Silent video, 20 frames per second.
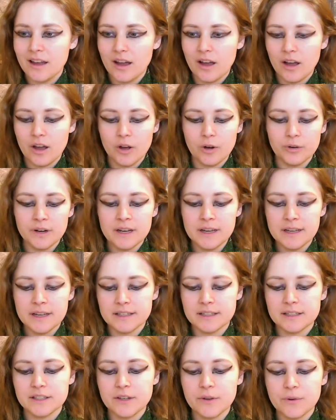All right,
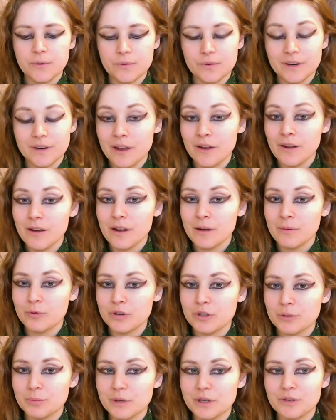so now I'm going
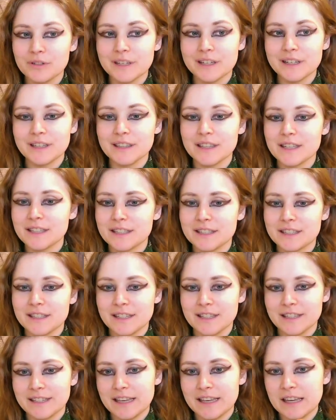to be using this
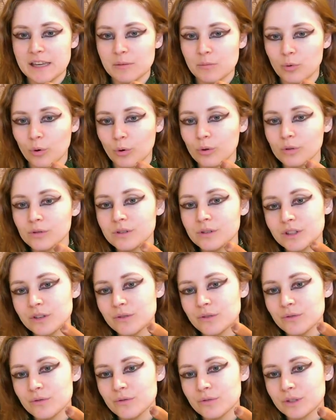singing bowl
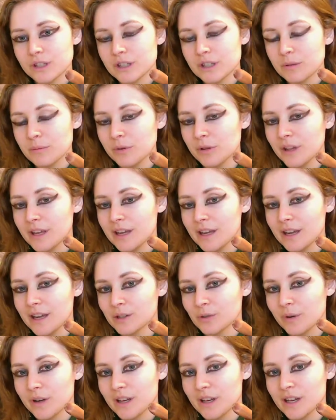to stimulate and
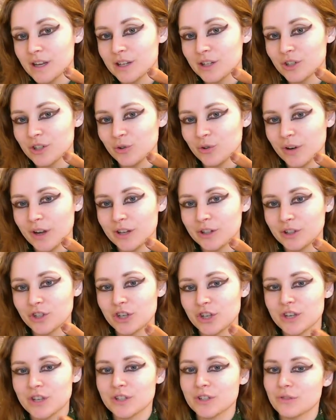awaken your
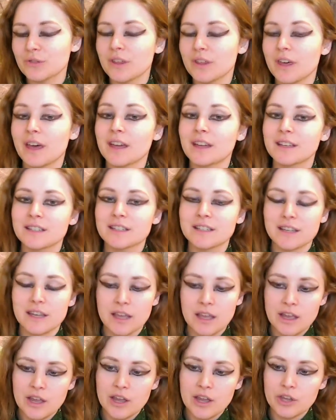energy so that
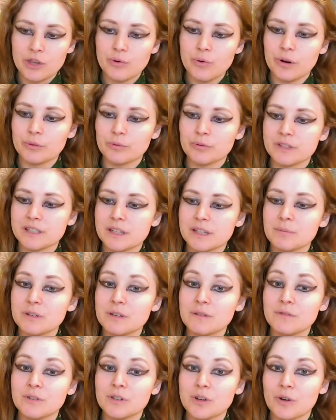you are
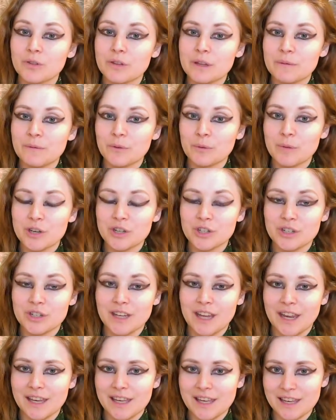receptive to all the information
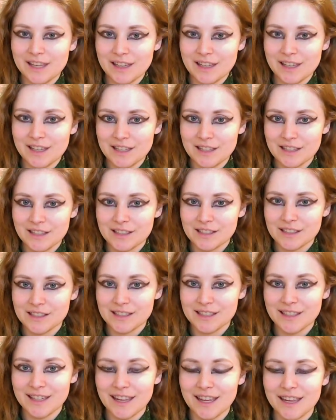and healing
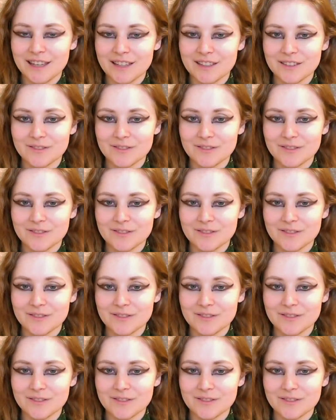today.